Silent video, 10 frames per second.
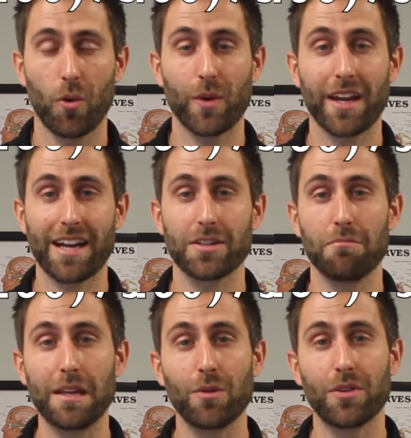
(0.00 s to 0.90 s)
where we can actually
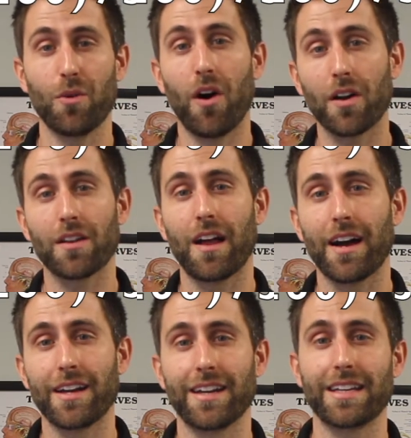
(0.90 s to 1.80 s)
meet with you
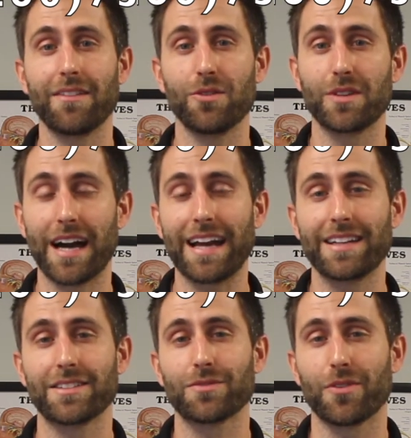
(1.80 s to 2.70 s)
online and give you
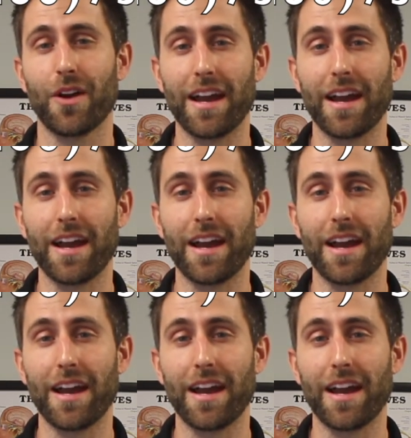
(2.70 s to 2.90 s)
guidance for your